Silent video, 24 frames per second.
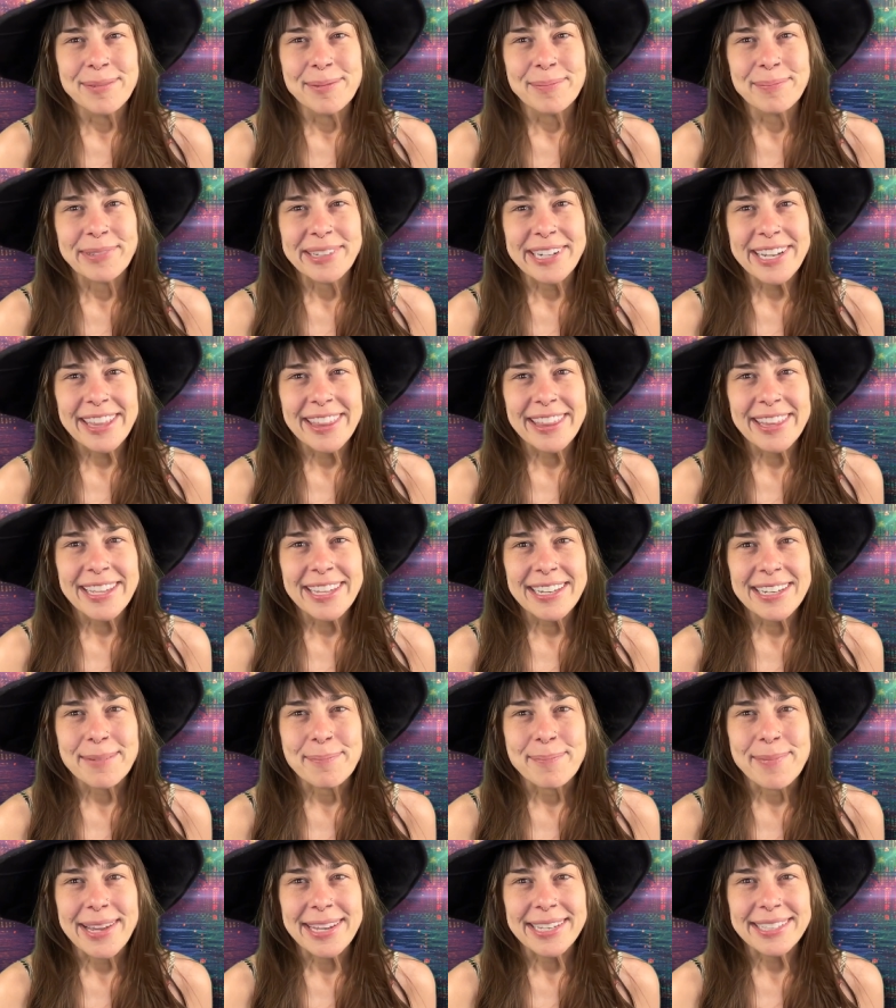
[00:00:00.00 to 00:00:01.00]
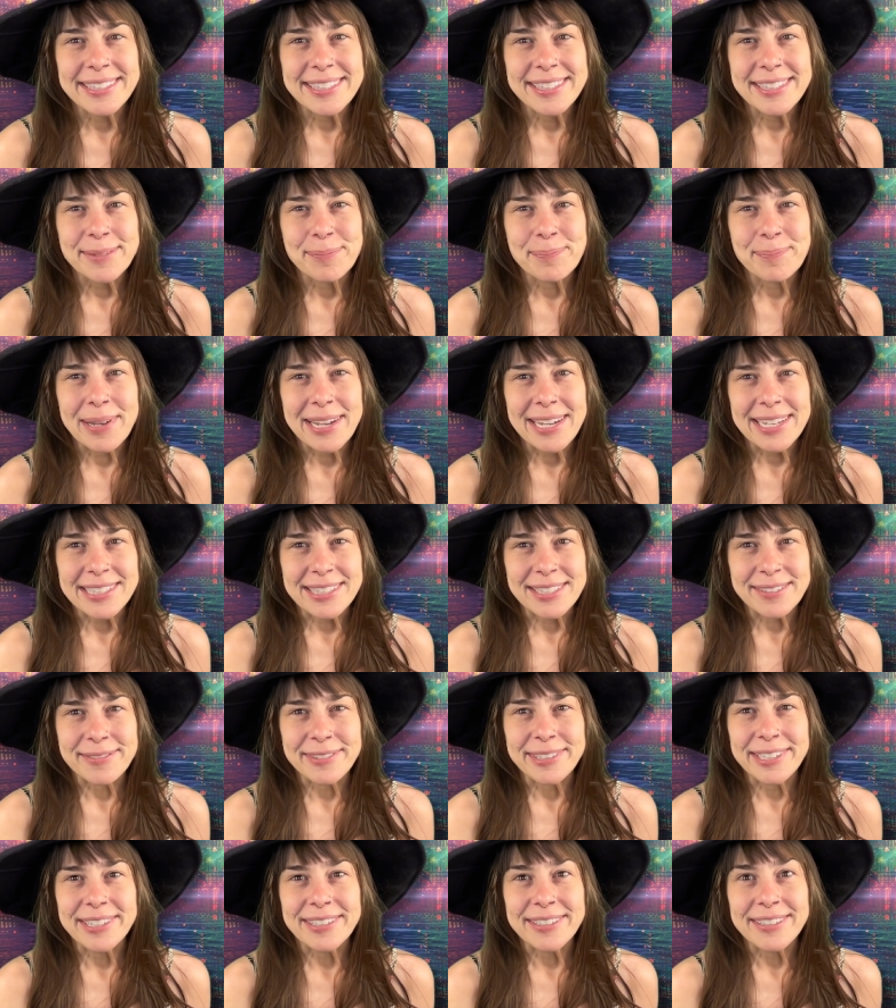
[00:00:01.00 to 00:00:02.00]
Breathe in and make space
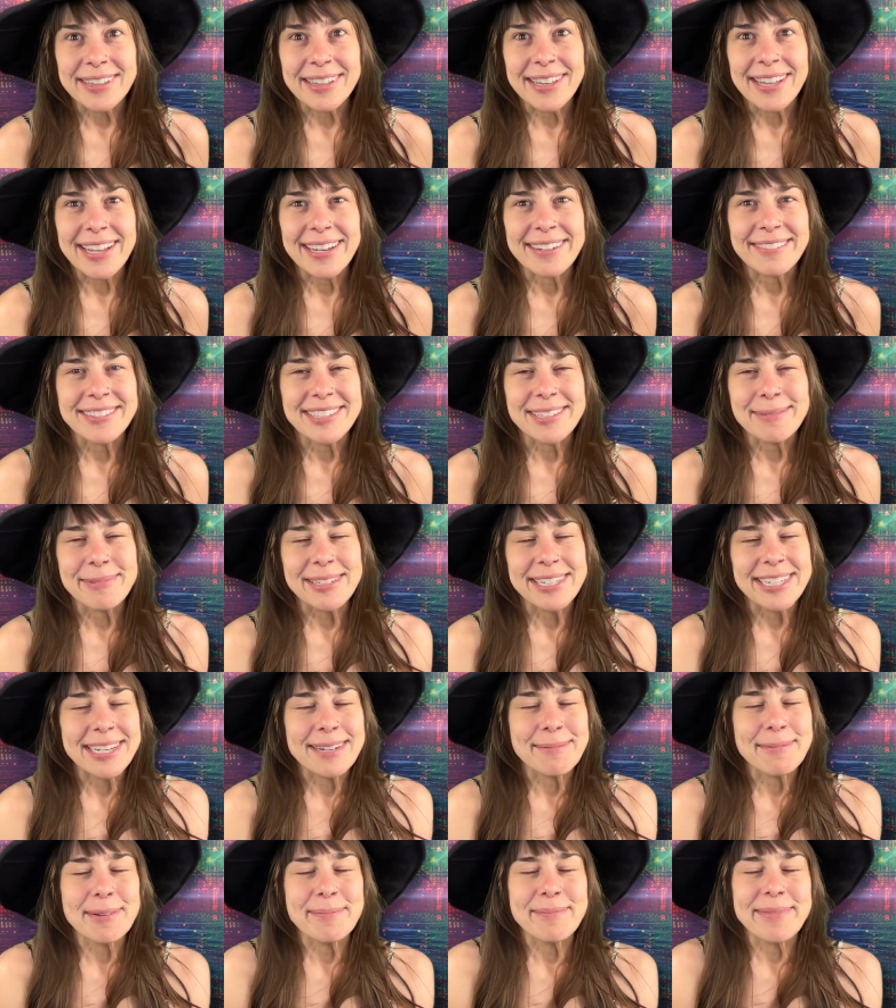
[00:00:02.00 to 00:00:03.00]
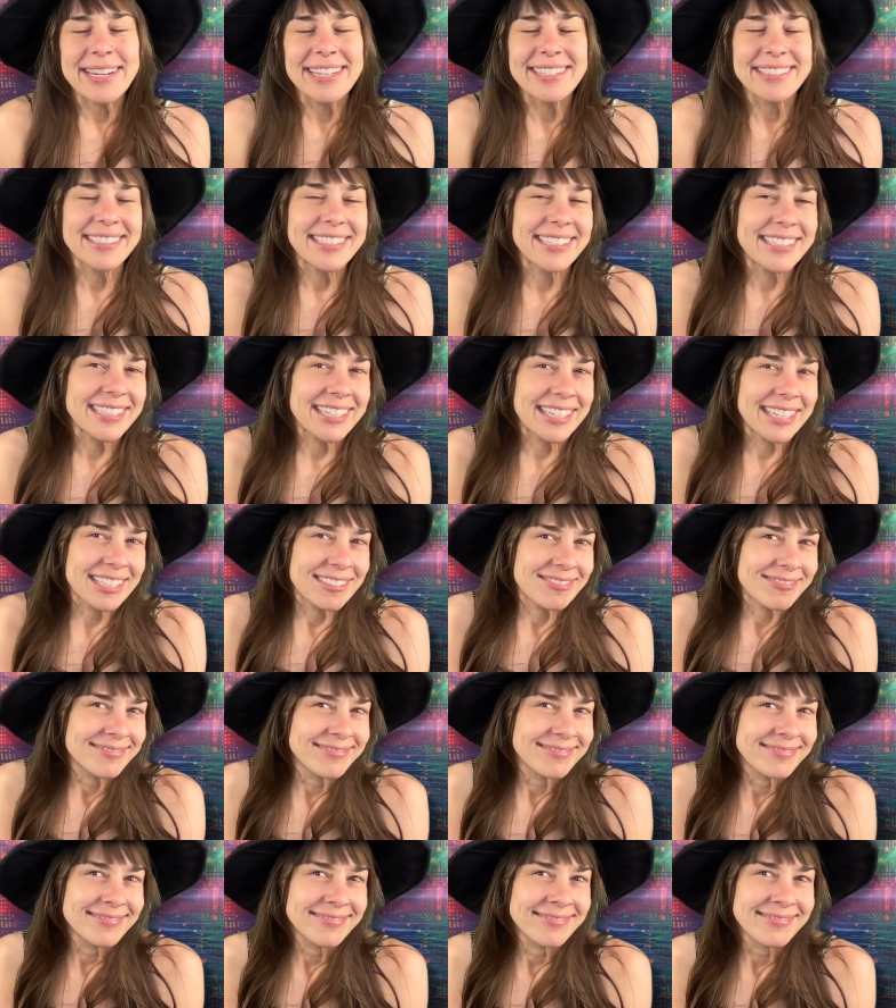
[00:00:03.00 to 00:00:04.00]
for your life to become amazing.
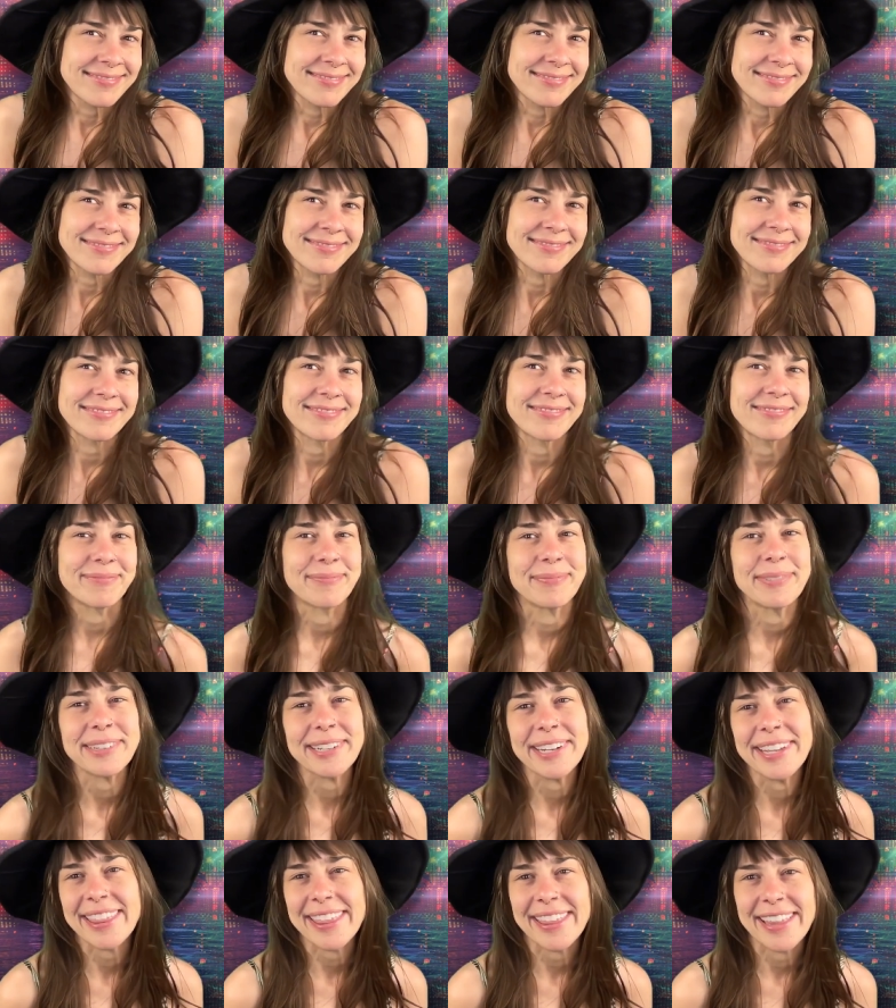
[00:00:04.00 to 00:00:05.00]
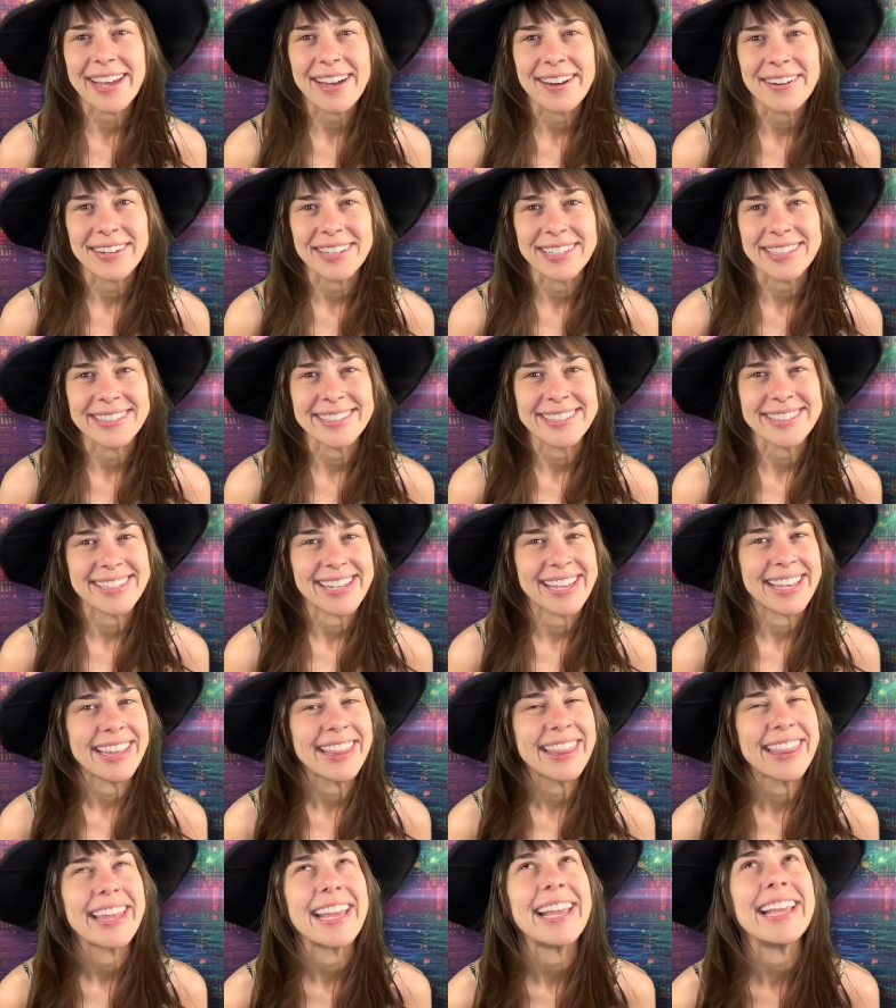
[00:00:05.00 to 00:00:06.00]
Breathe out and
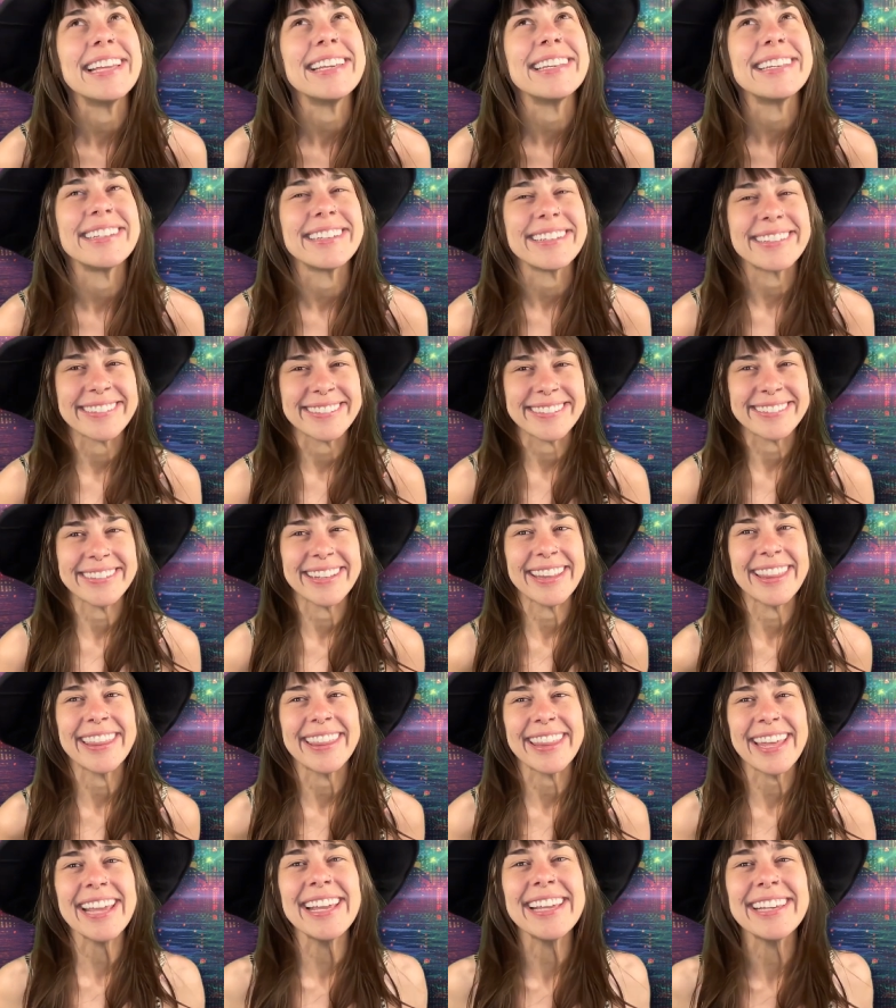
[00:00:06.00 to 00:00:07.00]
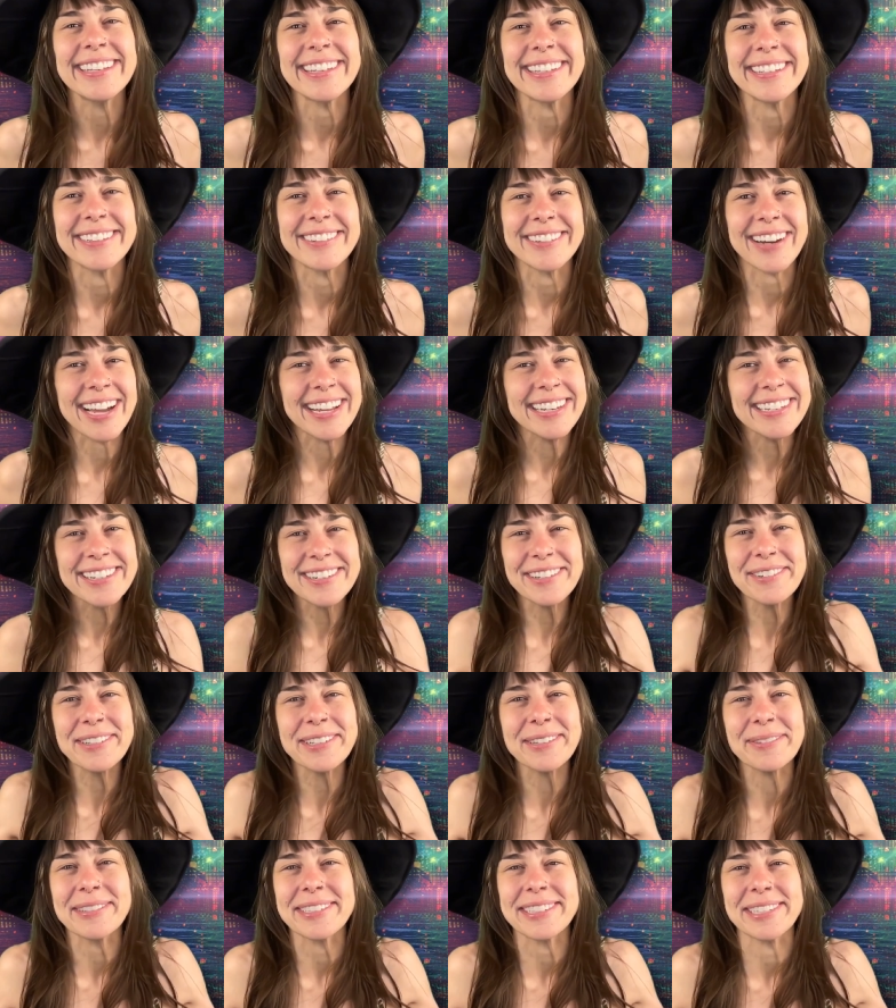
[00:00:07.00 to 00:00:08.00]
say, Thank you, thank you. I
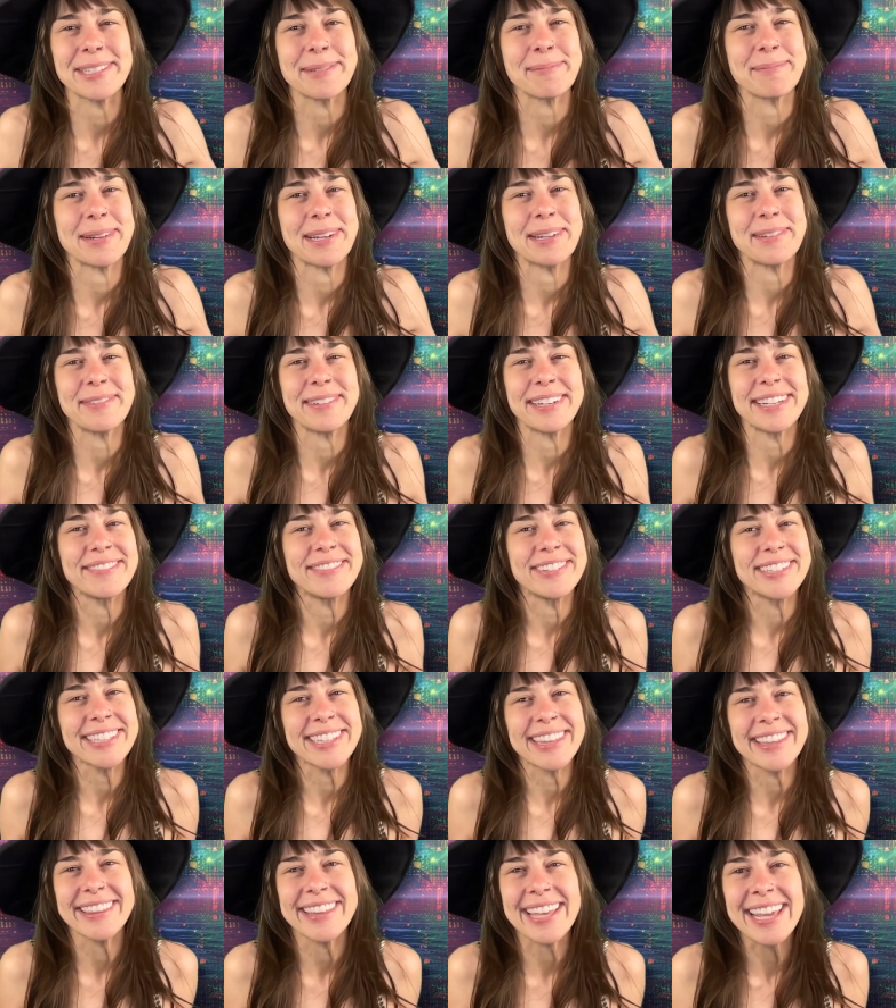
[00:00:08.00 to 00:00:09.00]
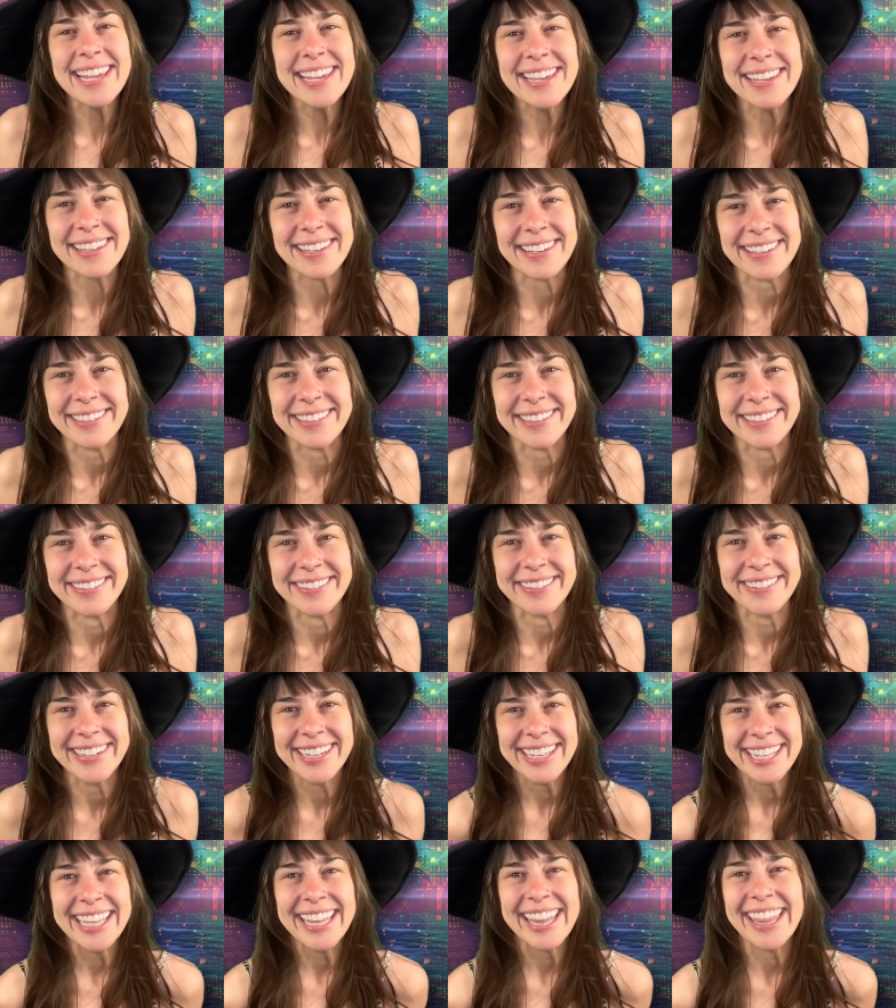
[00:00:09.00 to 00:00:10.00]
knew it was in my favor. Thank you,
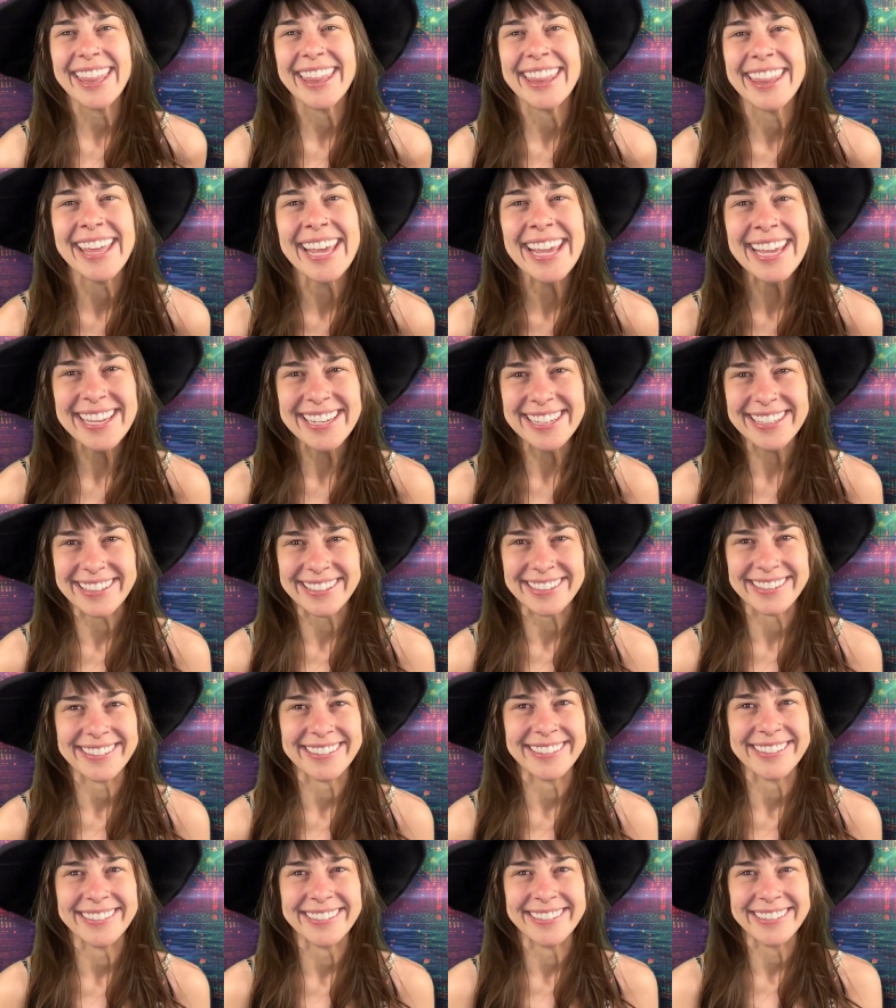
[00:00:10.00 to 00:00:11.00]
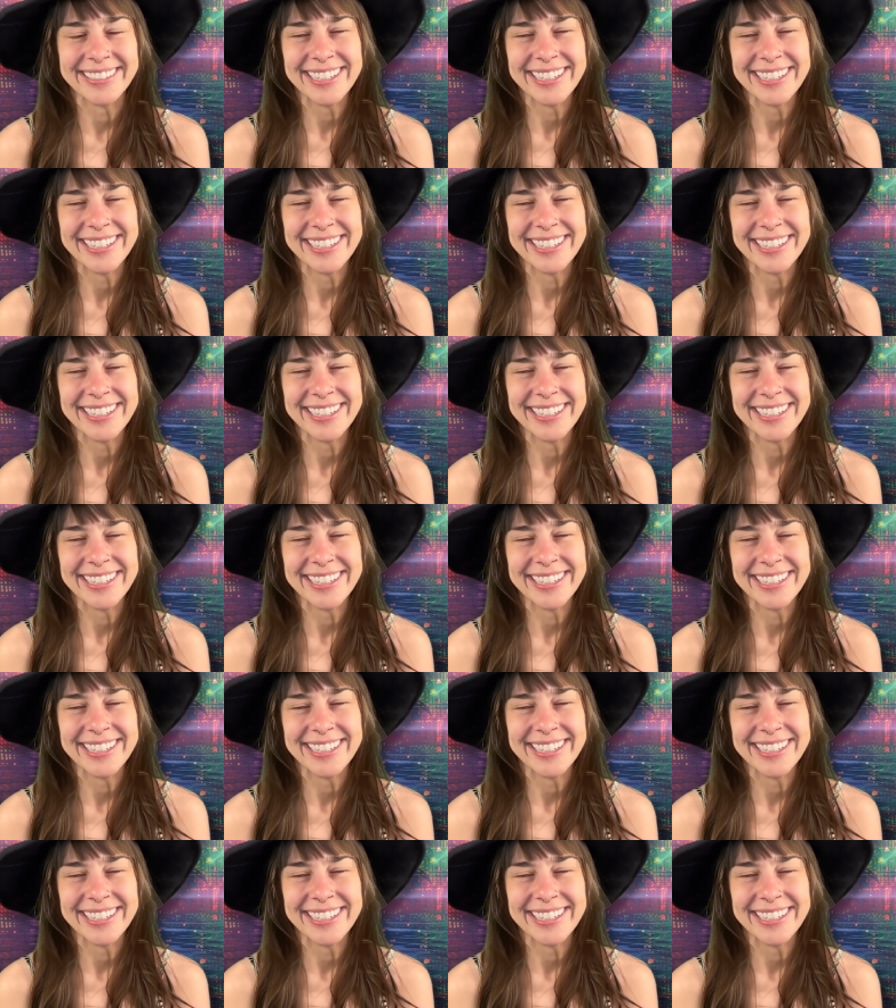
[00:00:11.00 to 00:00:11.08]
thank you.